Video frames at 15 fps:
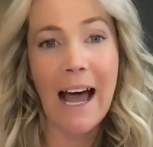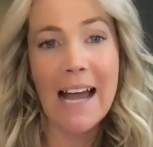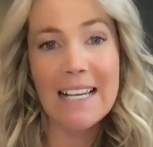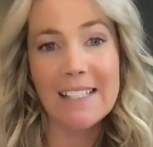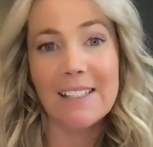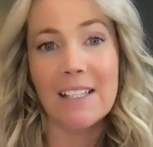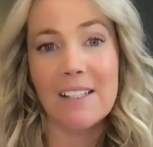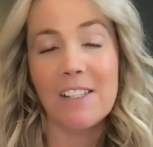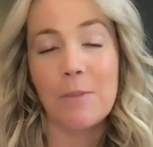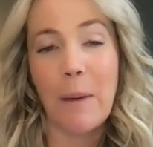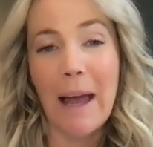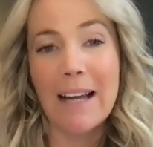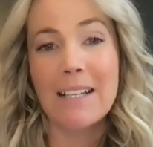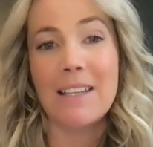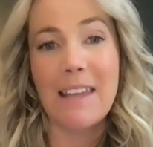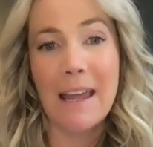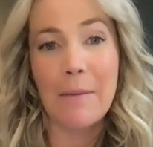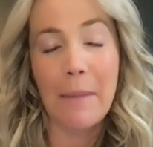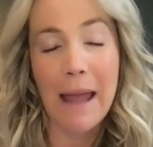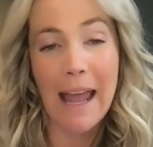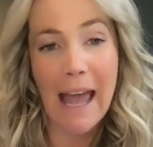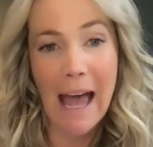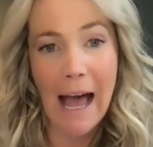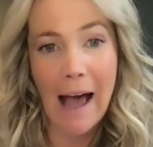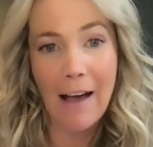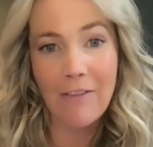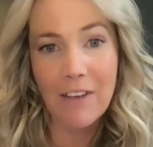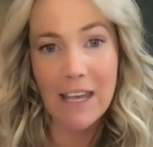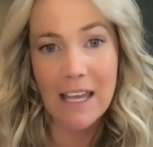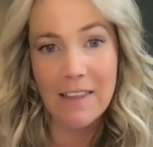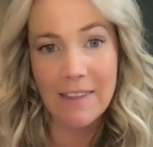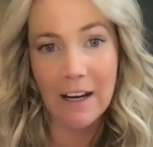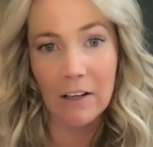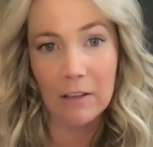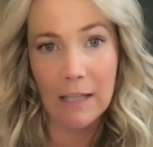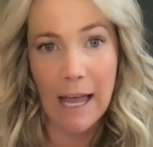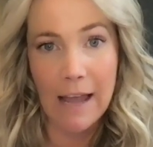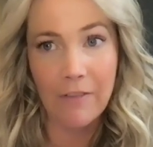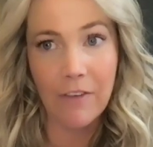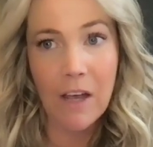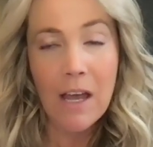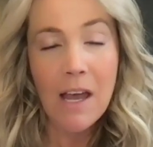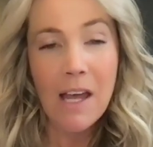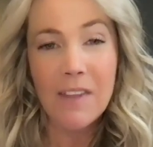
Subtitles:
I suspect they may have in their life.